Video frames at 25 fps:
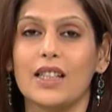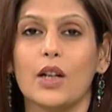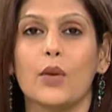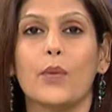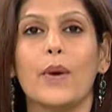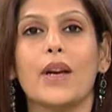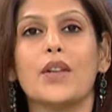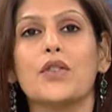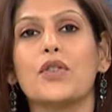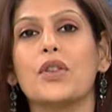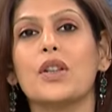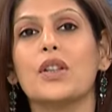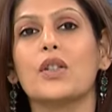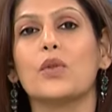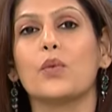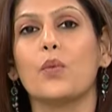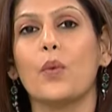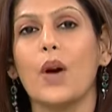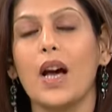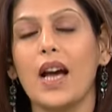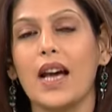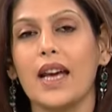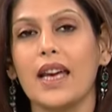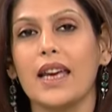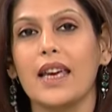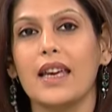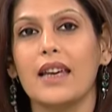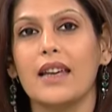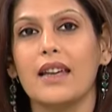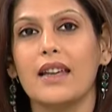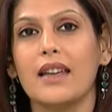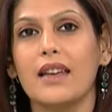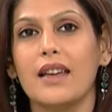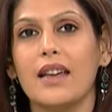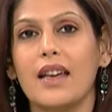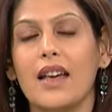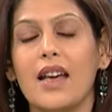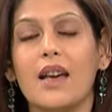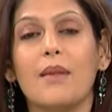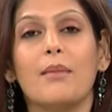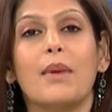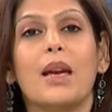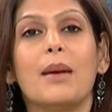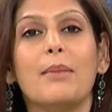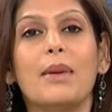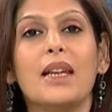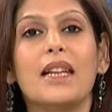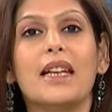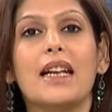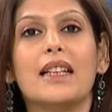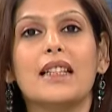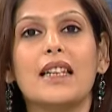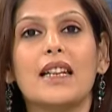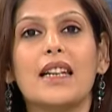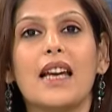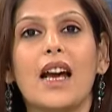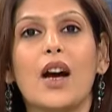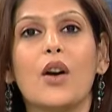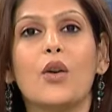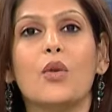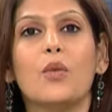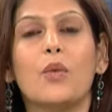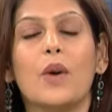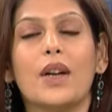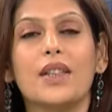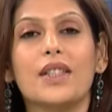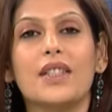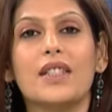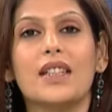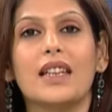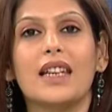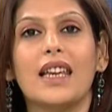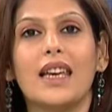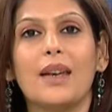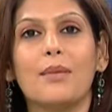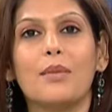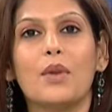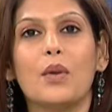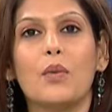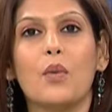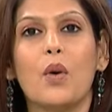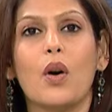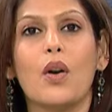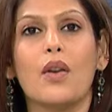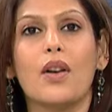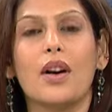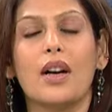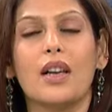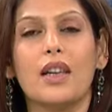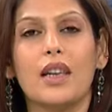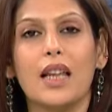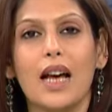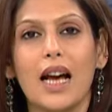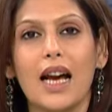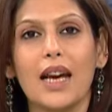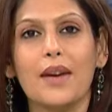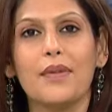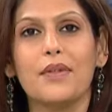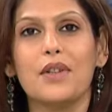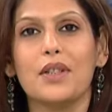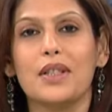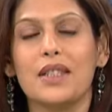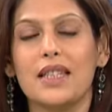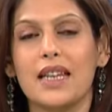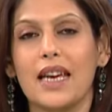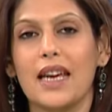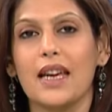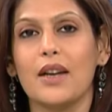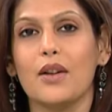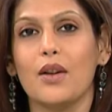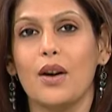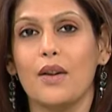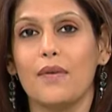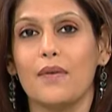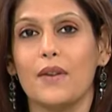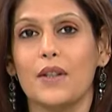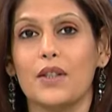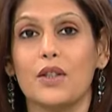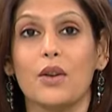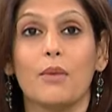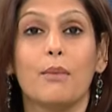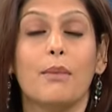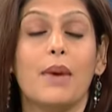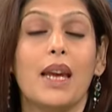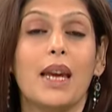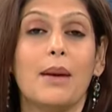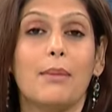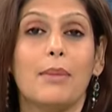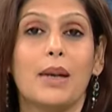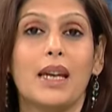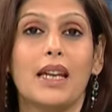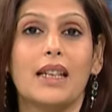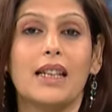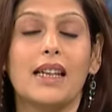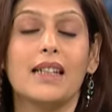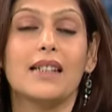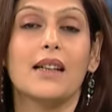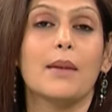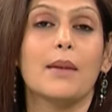The question is why? Maybe Netanyahu wants to keep the war alive to stay in office, or maybe these